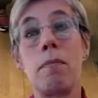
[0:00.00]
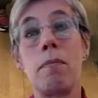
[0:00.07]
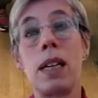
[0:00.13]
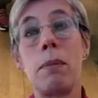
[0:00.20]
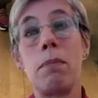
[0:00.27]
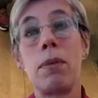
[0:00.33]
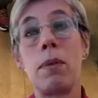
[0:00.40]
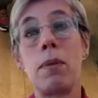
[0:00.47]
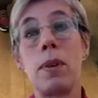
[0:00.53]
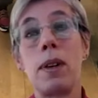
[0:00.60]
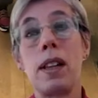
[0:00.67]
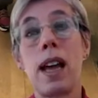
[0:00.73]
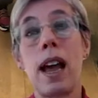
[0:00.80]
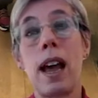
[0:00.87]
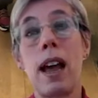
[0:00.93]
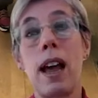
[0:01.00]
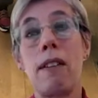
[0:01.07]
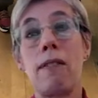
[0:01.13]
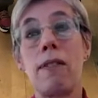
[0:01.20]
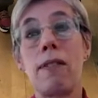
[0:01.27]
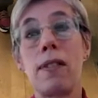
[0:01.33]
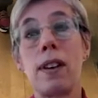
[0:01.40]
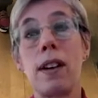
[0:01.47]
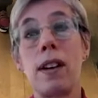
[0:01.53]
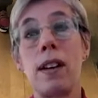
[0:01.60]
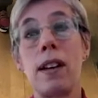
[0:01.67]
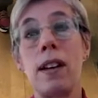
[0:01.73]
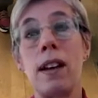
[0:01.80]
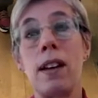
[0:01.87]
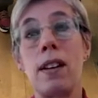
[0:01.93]
People will have
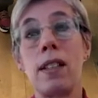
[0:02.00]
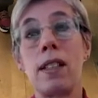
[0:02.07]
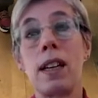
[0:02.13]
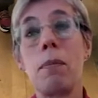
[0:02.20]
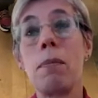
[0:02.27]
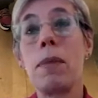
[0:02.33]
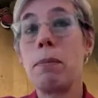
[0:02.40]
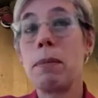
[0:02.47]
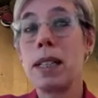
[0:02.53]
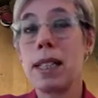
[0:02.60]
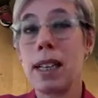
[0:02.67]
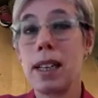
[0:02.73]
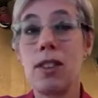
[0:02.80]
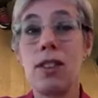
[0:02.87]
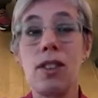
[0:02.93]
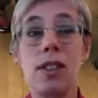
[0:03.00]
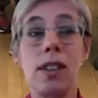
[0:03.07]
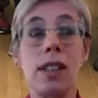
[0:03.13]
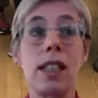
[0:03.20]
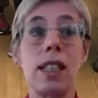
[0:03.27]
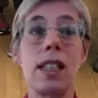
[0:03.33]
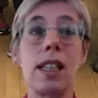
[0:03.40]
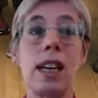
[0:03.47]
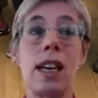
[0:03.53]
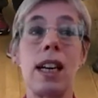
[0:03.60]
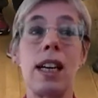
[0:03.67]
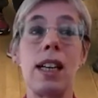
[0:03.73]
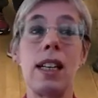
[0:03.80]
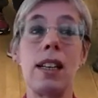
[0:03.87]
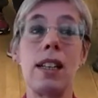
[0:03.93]
some limitations
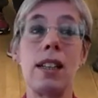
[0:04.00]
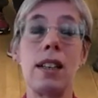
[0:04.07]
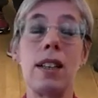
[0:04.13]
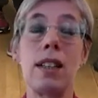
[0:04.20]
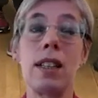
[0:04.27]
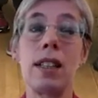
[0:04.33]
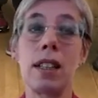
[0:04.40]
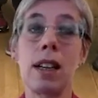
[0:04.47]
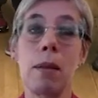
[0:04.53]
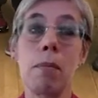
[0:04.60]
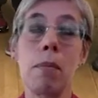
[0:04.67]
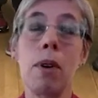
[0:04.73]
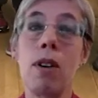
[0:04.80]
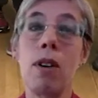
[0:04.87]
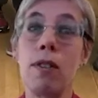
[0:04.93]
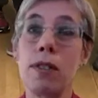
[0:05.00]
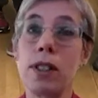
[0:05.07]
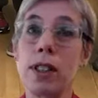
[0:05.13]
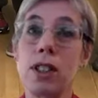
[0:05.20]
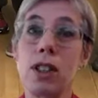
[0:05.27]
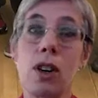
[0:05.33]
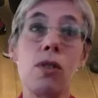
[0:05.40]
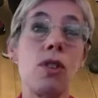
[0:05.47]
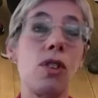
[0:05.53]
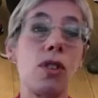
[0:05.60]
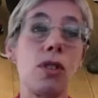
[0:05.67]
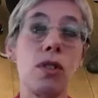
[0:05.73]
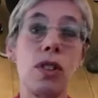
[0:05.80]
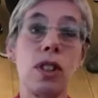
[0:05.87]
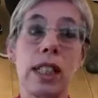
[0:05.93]
in some of the
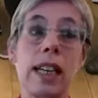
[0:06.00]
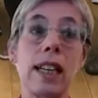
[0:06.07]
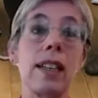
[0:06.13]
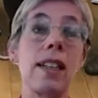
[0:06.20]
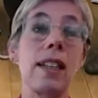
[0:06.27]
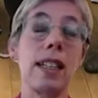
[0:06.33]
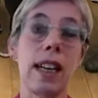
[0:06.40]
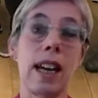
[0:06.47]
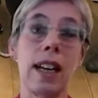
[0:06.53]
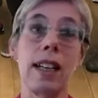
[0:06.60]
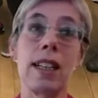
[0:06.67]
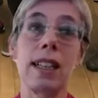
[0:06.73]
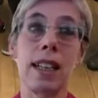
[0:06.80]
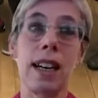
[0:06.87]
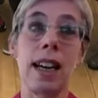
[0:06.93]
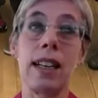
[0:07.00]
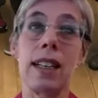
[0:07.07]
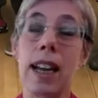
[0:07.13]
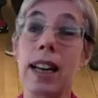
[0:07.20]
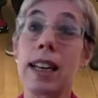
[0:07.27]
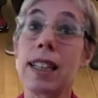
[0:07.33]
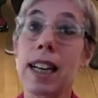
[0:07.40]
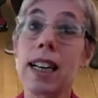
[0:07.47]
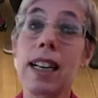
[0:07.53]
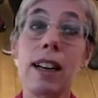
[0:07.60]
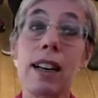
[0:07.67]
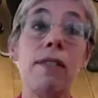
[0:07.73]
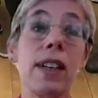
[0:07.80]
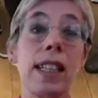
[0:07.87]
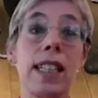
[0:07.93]
social skills and in
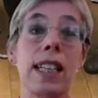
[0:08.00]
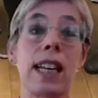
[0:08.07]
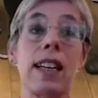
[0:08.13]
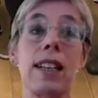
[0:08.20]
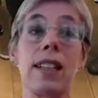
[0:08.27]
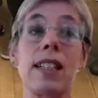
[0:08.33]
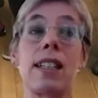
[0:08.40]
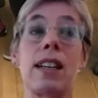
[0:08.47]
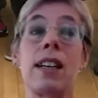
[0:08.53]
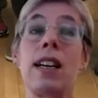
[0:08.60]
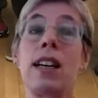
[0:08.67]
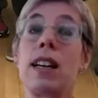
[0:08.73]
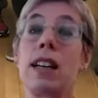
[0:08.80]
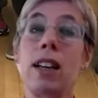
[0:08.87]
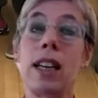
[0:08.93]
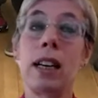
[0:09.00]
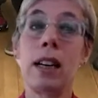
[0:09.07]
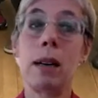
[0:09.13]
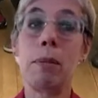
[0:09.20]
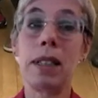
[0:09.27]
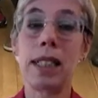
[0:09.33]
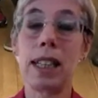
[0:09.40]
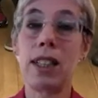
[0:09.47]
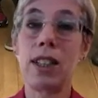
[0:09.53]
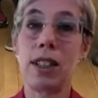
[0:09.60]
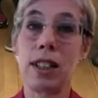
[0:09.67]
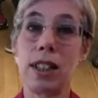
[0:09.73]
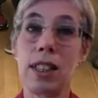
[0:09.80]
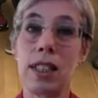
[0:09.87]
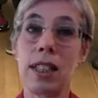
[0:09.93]
living skills,
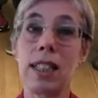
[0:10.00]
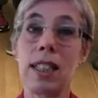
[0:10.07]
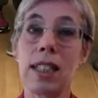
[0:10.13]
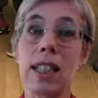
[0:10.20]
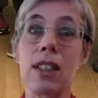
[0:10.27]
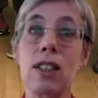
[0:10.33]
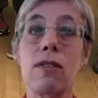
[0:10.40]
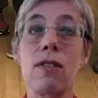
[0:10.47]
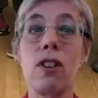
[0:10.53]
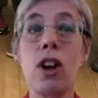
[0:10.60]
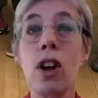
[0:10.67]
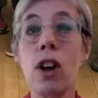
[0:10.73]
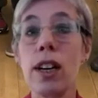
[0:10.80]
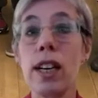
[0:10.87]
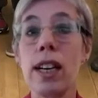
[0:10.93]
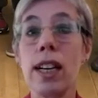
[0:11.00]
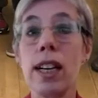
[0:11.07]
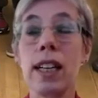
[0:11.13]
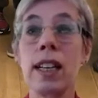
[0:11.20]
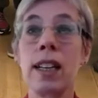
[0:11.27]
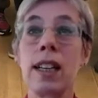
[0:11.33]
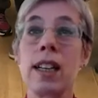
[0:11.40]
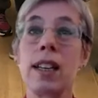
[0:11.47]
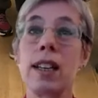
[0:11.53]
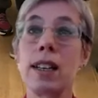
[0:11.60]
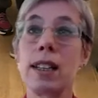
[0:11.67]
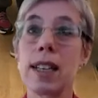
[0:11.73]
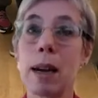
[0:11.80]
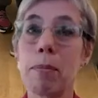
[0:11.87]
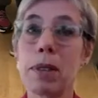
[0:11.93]
limitations in skills of learning,
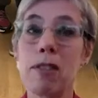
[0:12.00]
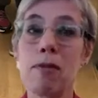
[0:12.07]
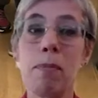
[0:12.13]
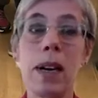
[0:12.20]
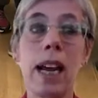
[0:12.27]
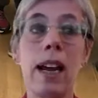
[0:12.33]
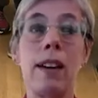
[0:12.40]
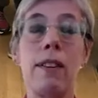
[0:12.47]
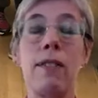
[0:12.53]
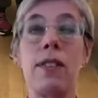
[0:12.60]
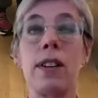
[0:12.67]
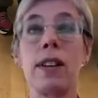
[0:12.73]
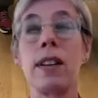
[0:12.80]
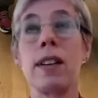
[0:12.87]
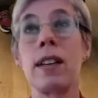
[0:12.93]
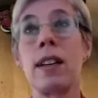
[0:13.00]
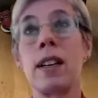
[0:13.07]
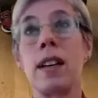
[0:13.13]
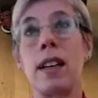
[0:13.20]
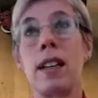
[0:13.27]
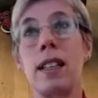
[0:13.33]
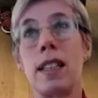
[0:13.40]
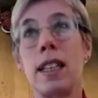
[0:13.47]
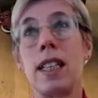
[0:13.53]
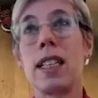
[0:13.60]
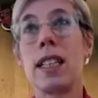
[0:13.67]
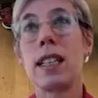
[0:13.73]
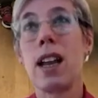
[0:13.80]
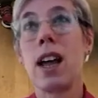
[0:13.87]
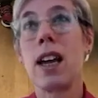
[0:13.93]
adaptive behavior,
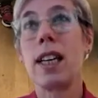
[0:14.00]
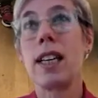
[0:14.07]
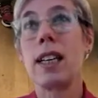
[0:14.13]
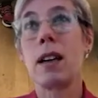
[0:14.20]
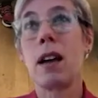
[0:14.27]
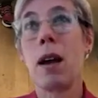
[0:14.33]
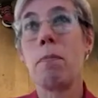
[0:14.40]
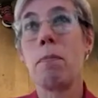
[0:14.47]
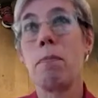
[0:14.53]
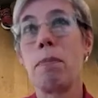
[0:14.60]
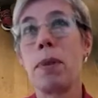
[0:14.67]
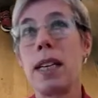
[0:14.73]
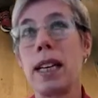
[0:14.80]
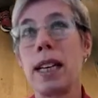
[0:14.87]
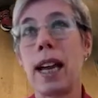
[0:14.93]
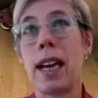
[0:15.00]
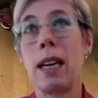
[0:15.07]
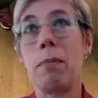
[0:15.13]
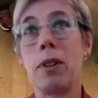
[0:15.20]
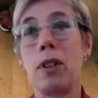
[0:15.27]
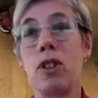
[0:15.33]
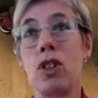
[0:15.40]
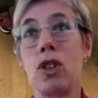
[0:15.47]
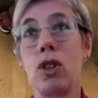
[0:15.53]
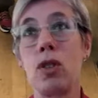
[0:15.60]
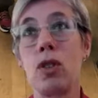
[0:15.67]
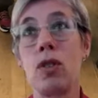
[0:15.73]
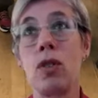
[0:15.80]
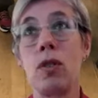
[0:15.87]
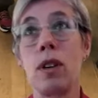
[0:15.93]
things like being able
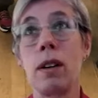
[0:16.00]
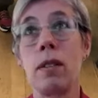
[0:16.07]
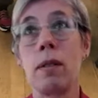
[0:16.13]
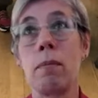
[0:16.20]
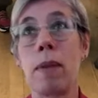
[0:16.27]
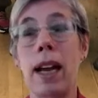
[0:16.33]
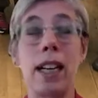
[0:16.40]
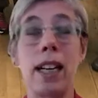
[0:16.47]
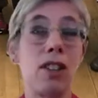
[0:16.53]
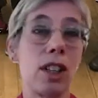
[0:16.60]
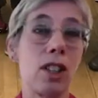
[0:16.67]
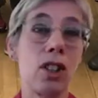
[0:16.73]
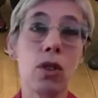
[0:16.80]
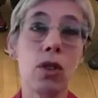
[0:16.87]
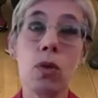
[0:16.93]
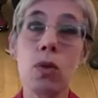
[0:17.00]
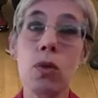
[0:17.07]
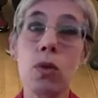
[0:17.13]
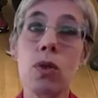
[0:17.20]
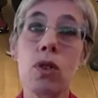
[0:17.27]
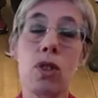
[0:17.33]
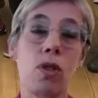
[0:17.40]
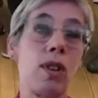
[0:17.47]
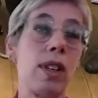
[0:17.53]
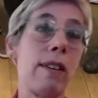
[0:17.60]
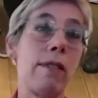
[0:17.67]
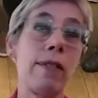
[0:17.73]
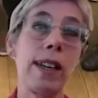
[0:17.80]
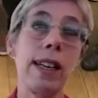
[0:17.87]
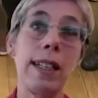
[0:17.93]
to manage at school, to
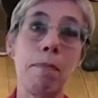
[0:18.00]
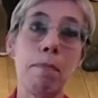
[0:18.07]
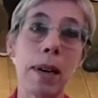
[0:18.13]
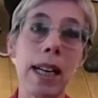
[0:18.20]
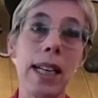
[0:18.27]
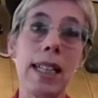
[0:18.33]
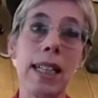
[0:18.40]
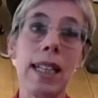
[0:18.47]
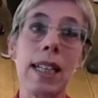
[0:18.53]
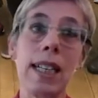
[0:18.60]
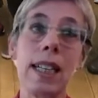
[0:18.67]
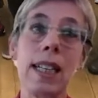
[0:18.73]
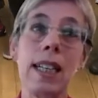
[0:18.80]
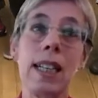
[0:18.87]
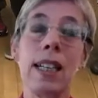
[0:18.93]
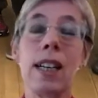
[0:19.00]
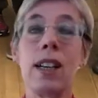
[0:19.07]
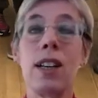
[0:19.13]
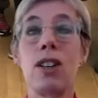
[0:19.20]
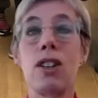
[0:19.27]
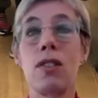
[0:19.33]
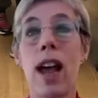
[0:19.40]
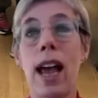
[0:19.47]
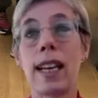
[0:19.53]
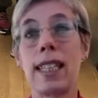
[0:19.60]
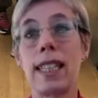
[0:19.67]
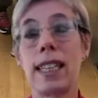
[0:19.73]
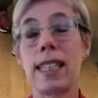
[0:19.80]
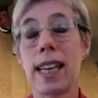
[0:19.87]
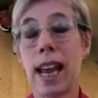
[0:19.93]
live independently, to
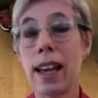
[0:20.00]
access